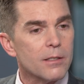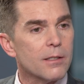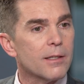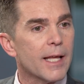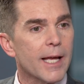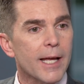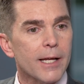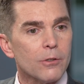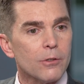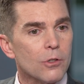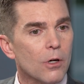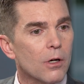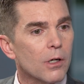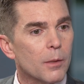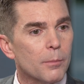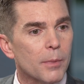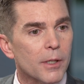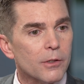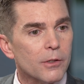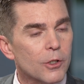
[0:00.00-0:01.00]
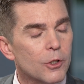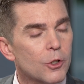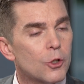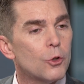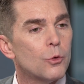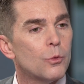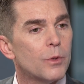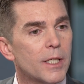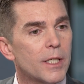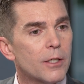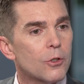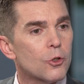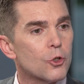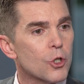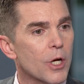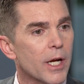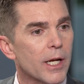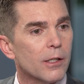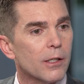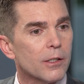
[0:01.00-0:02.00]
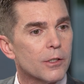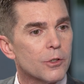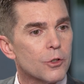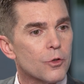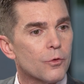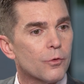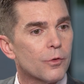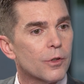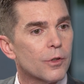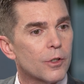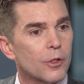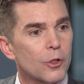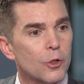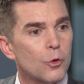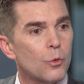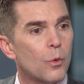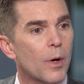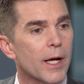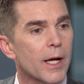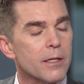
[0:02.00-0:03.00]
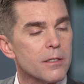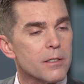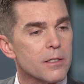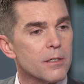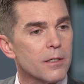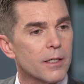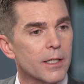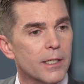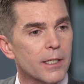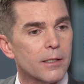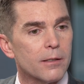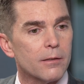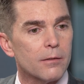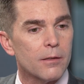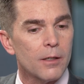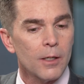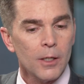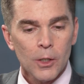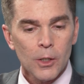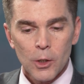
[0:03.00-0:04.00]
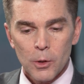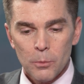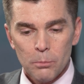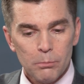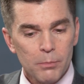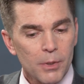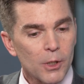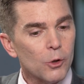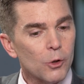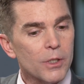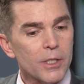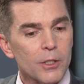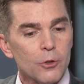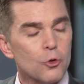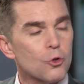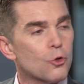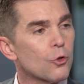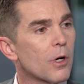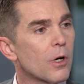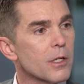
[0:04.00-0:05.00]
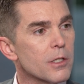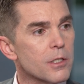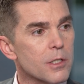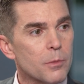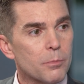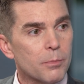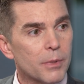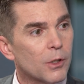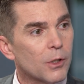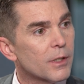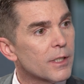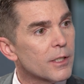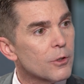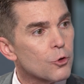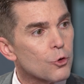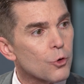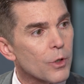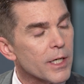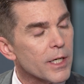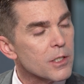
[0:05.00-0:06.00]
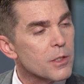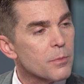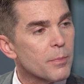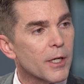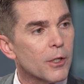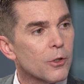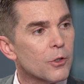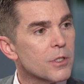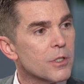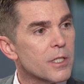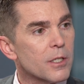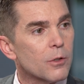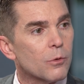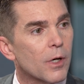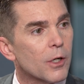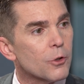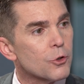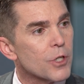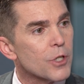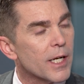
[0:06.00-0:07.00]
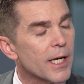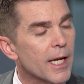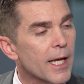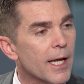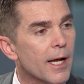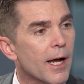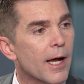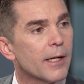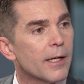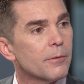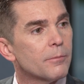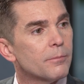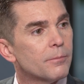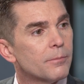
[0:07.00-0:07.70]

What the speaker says: to that, talk about the unique challenge for the U.S. in building trust, building transparency around GenAI.